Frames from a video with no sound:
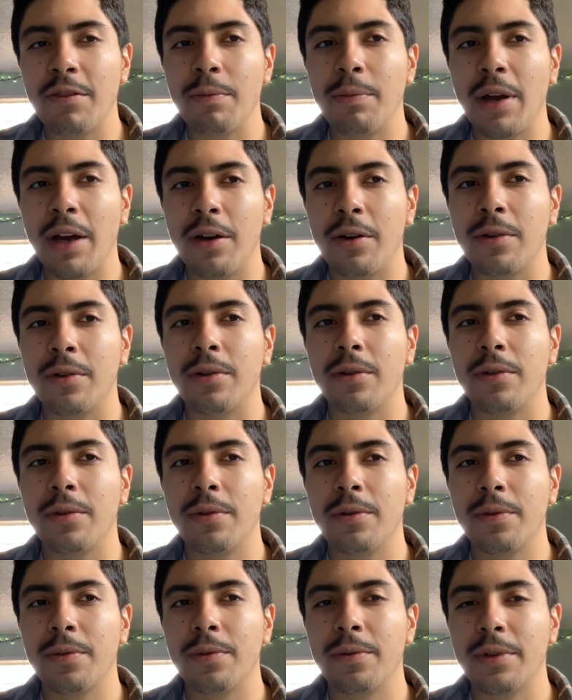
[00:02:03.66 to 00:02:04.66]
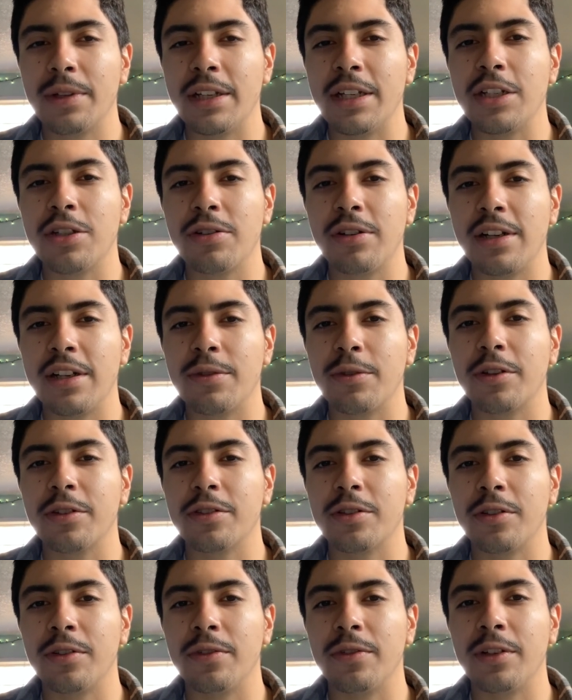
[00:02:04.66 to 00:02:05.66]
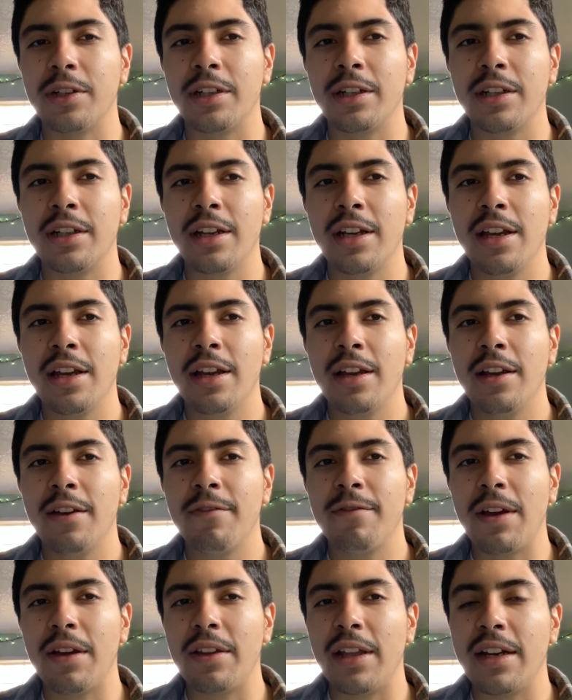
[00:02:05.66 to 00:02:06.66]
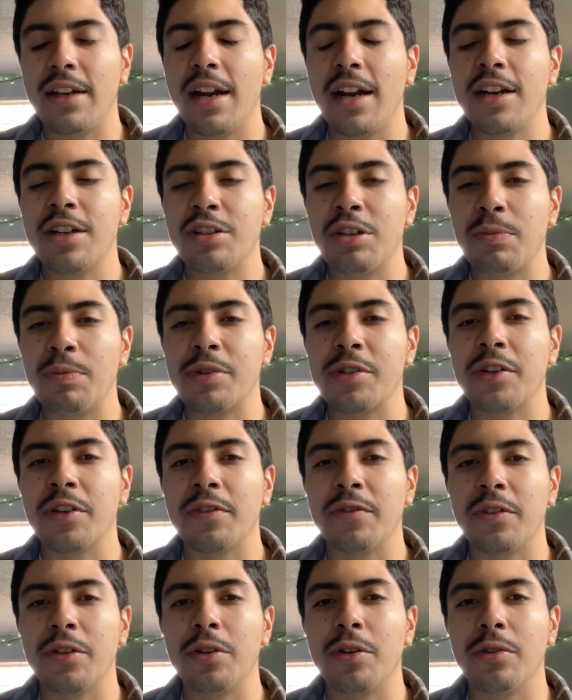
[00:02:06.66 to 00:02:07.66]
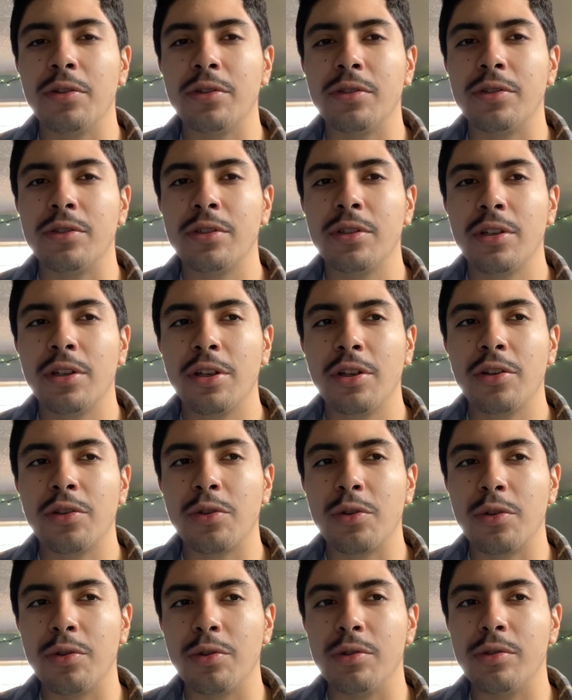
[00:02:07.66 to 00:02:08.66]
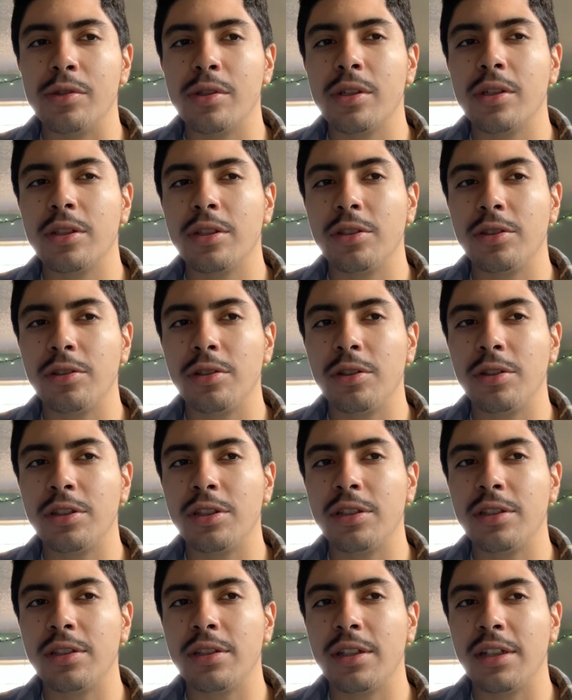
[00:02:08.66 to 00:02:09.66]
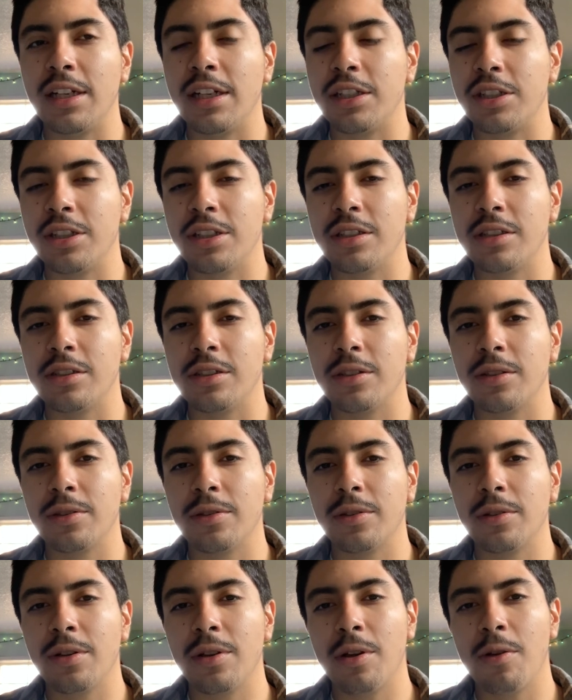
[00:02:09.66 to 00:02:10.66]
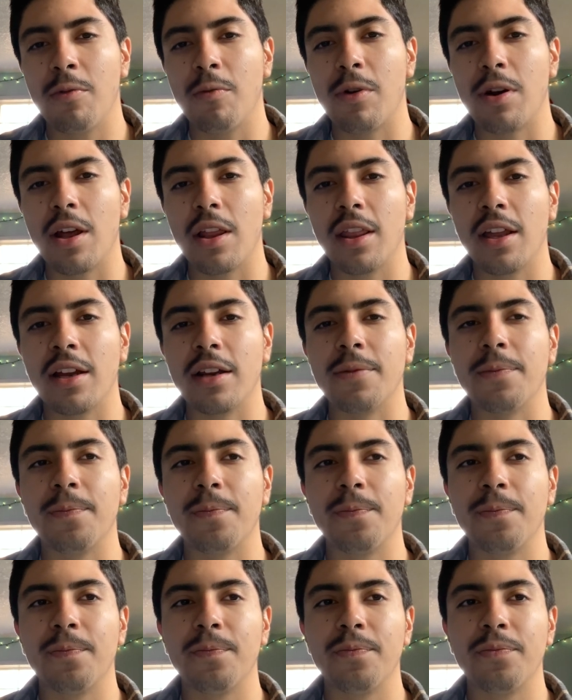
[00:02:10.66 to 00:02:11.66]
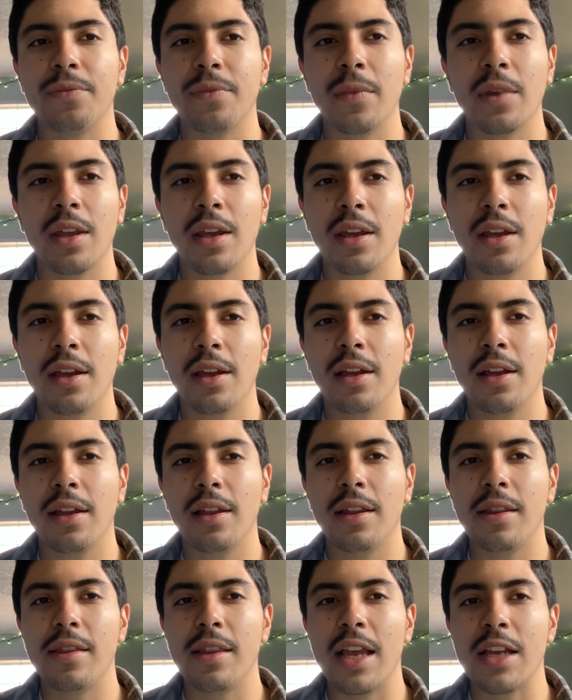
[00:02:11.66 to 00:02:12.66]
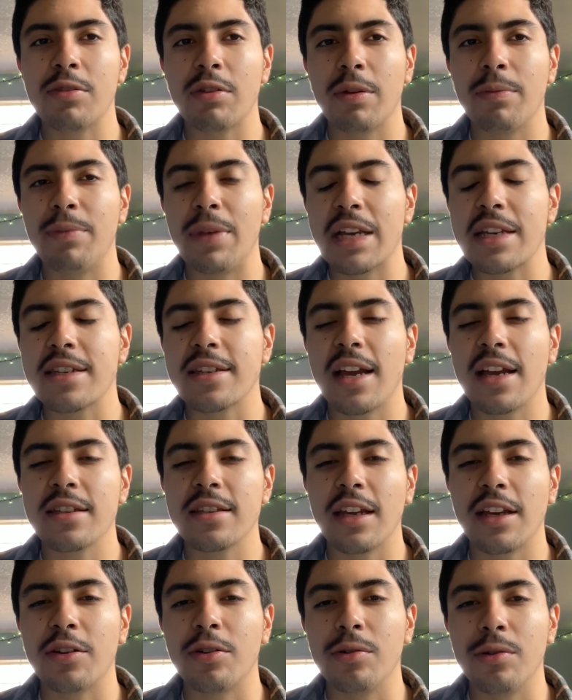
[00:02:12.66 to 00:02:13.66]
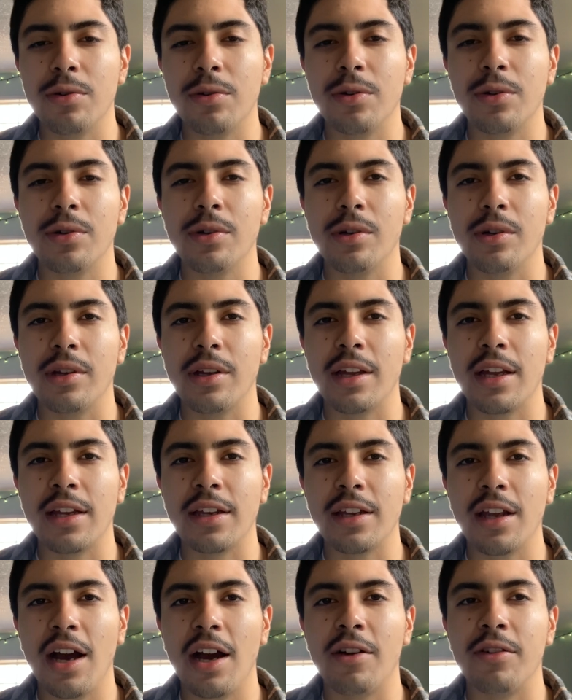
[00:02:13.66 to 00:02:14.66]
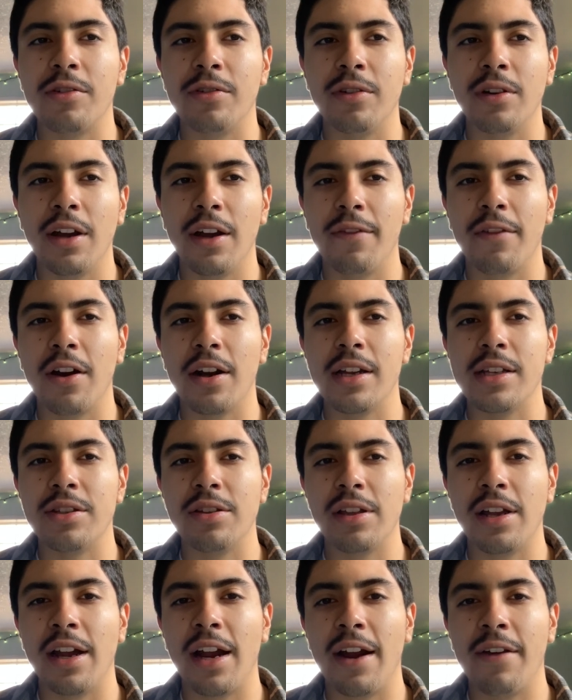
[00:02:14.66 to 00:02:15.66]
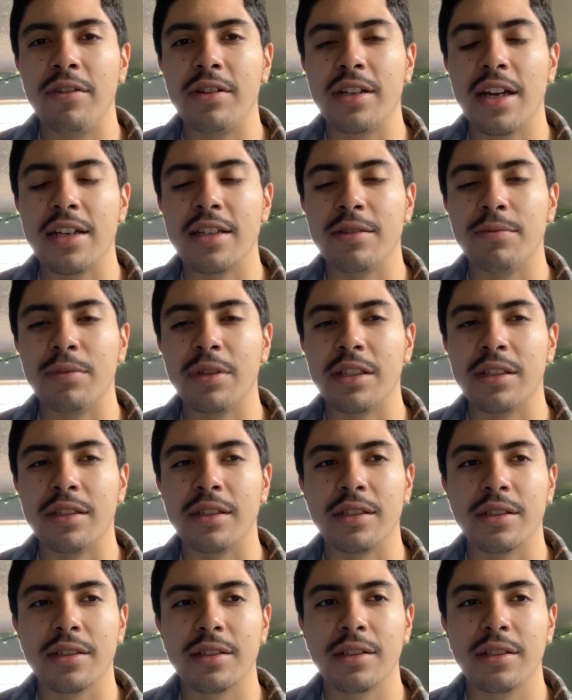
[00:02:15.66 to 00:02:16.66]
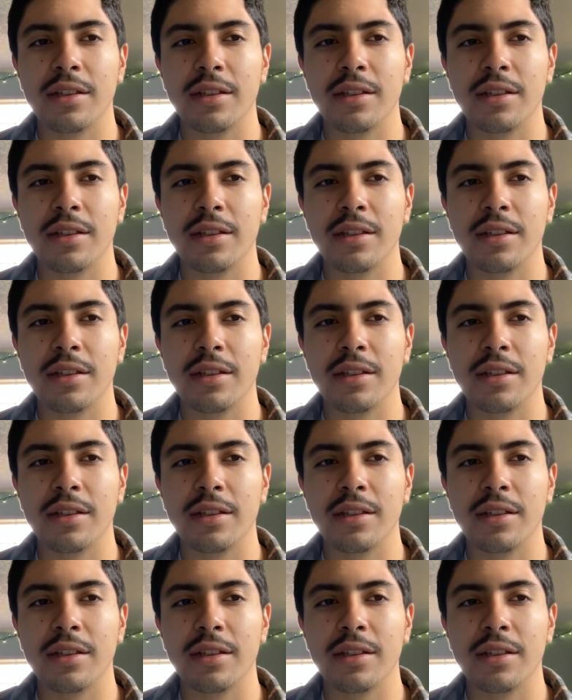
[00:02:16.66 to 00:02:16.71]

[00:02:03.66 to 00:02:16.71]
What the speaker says: Powell Internet survey found that 92% of adults use search engines when online. That's why big sites like Google and Yahoo have gone into the advertising business.